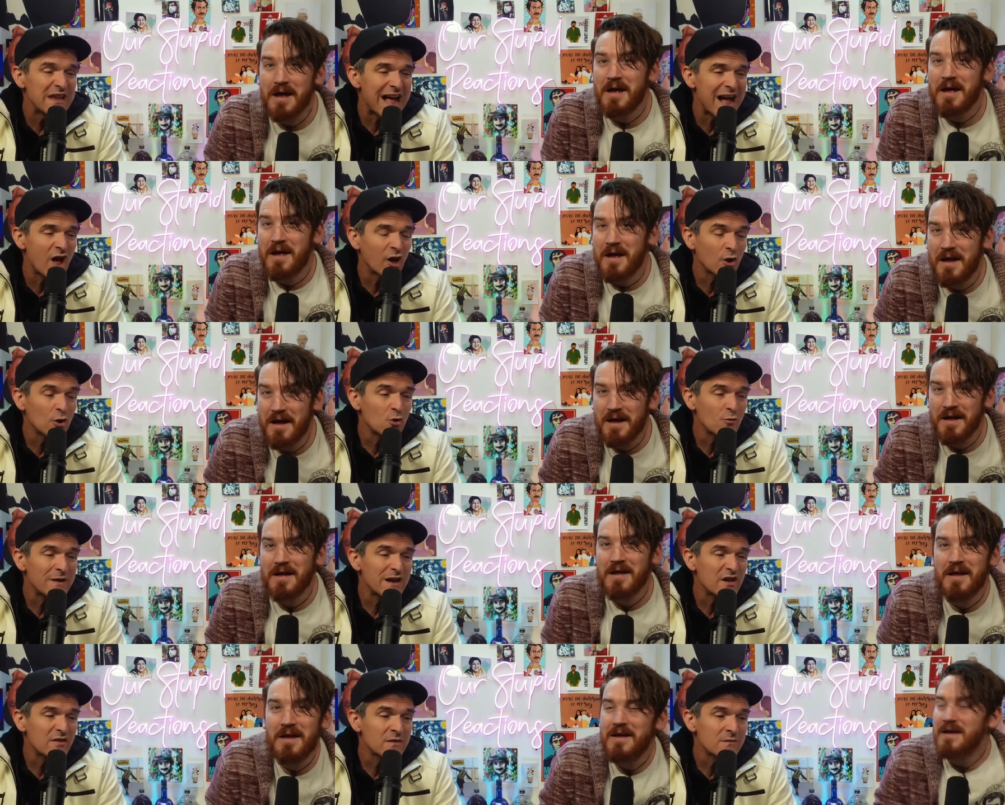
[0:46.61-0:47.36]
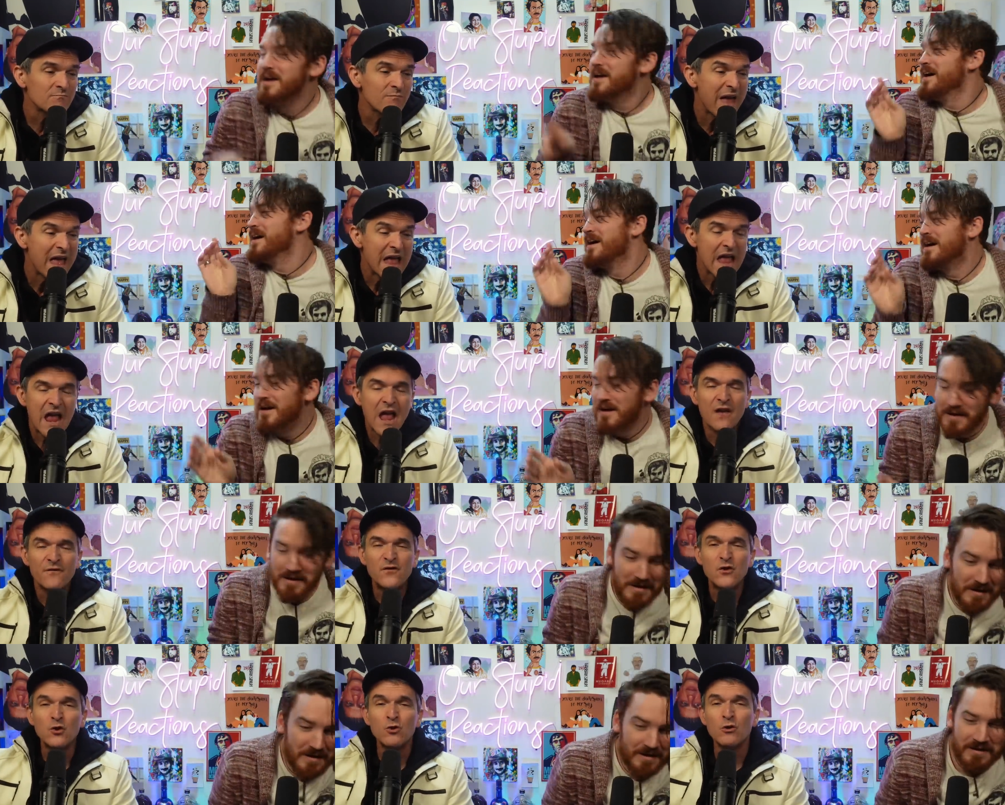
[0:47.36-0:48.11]
Speaker 1: the algorithm.
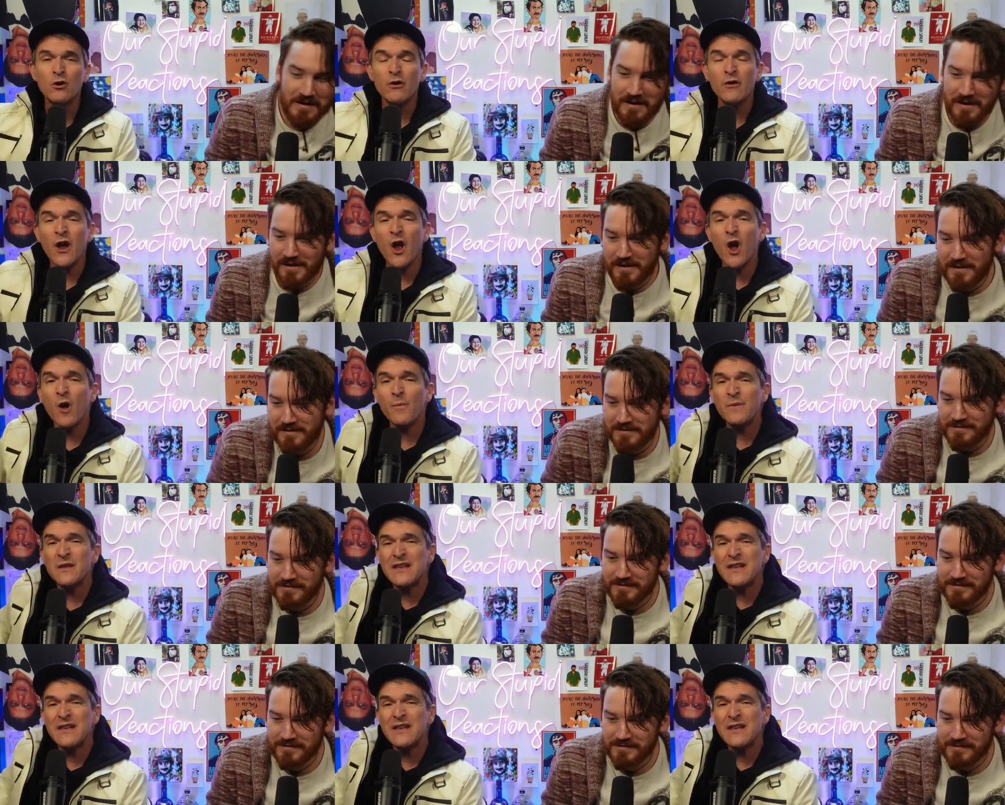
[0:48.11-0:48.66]
If you don't help